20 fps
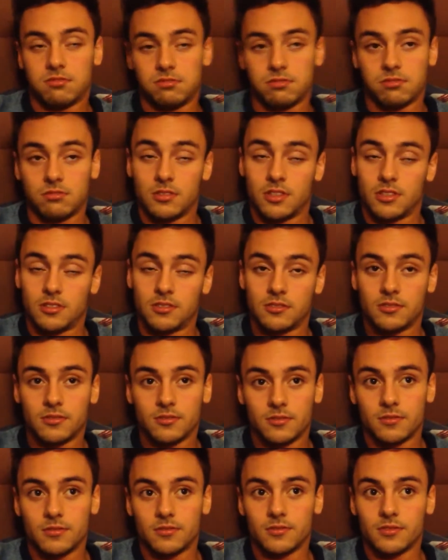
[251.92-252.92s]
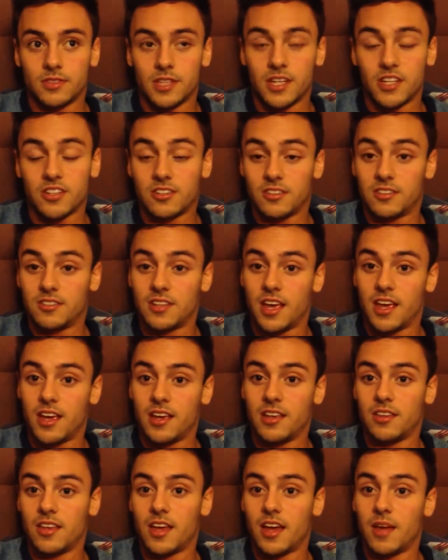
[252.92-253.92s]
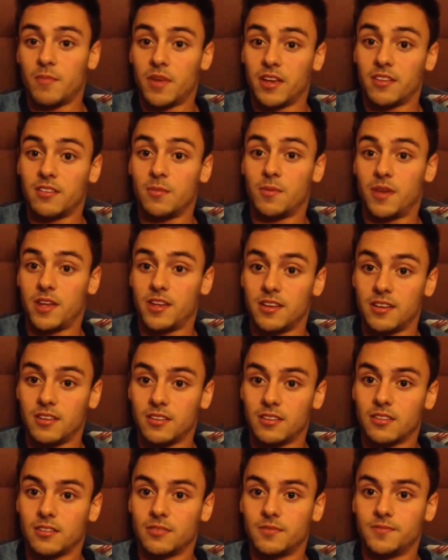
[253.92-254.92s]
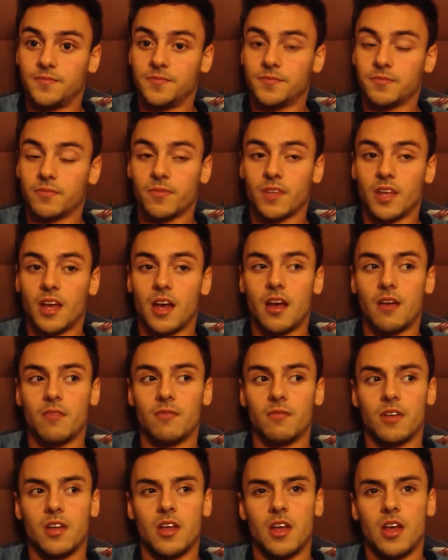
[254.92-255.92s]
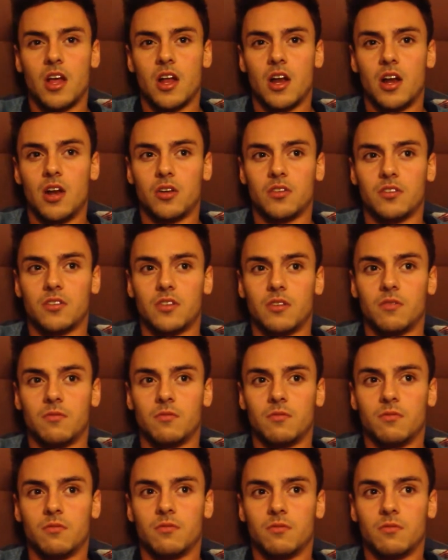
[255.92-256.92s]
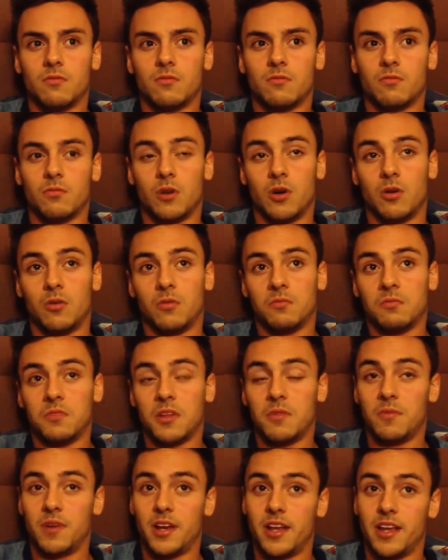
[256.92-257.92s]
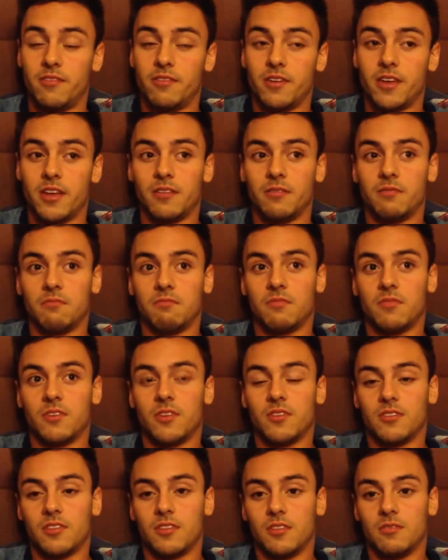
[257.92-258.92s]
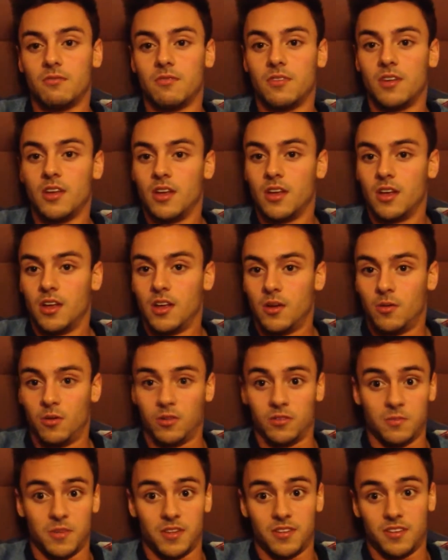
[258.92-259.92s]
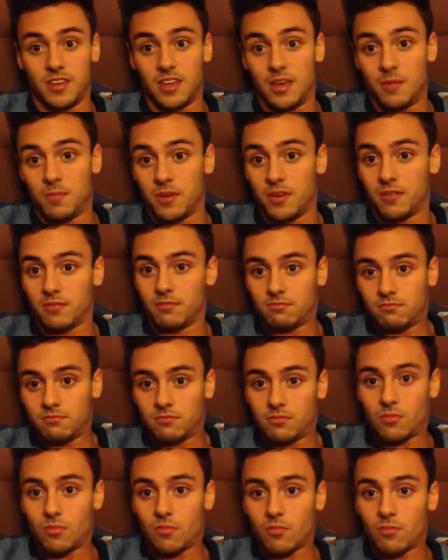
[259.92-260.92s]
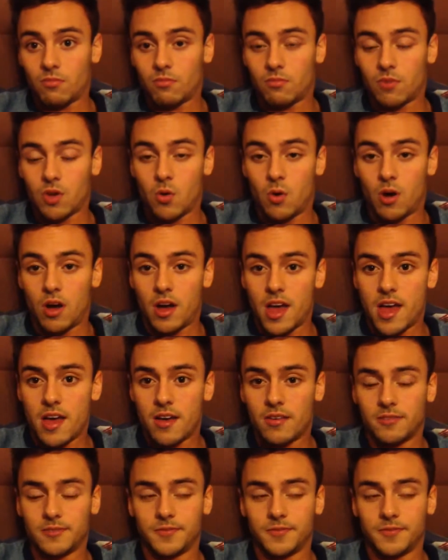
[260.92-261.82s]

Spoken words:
well, let's just say they had mixed opinions. Um, Lots of them, well, didn't believe it. Lots of them wanted me to keep it quiet.